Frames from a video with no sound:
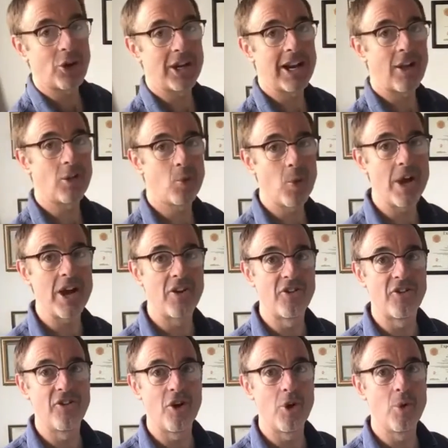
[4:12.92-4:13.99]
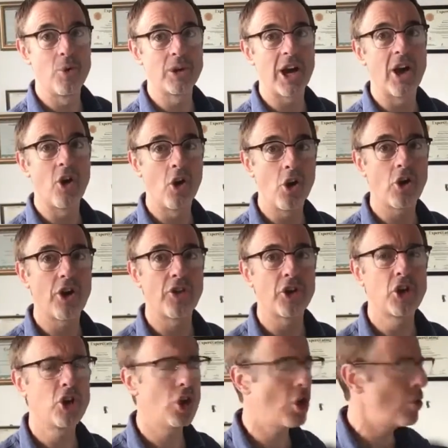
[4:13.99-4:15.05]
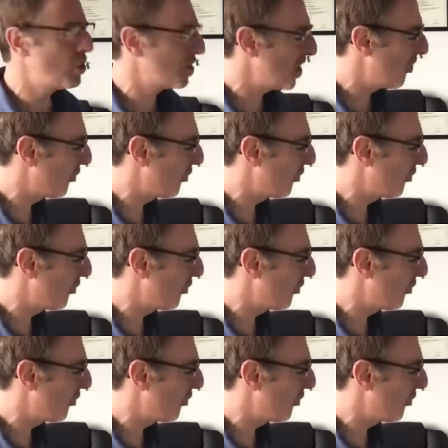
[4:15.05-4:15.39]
looking at the weight of food and look at the huge